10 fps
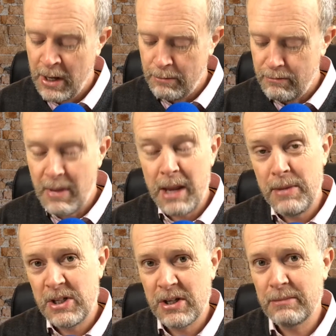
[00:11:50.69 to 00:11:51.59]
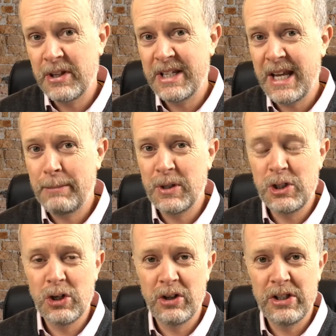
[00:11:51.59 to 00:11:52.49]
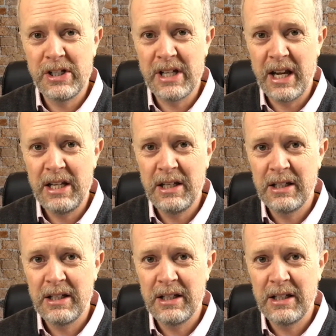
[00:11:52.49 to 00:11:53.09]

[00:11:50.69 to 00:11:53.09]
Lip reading: maybe something's happened during the day